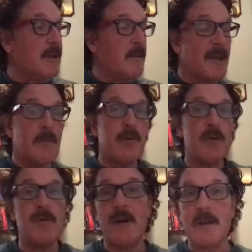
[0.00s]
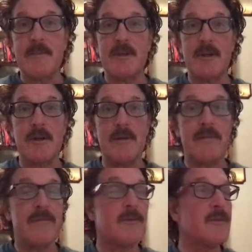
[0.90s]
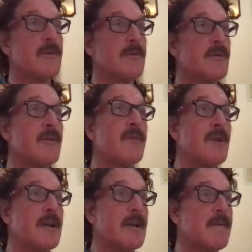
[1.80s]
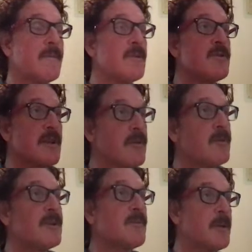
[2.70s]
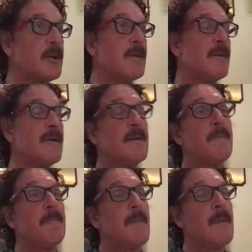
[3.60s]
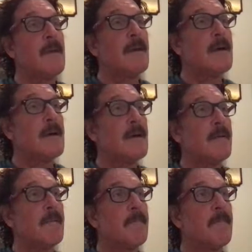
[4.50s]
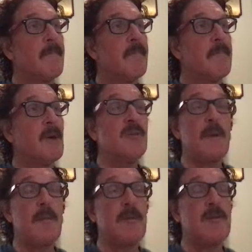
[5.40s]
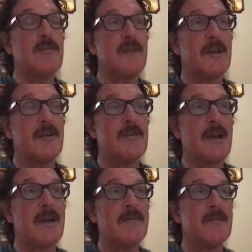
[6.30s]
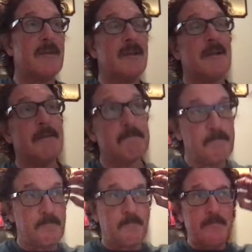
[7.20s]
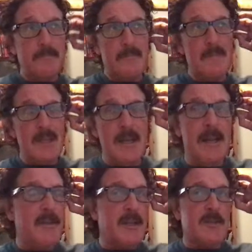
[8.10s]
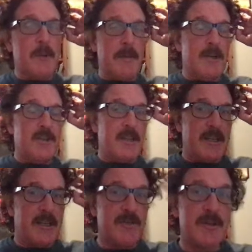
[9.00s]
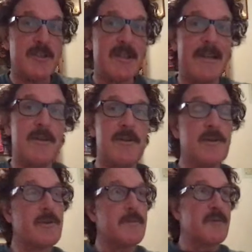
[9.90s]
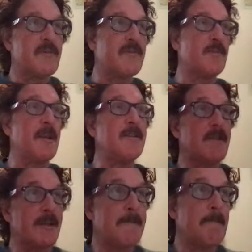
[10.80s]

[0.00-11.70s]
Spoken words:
the main programs here for screenwriting. There's other ones, but um, most people use Final Draft. And I think it's pretty much the industry standard in terms of spacing.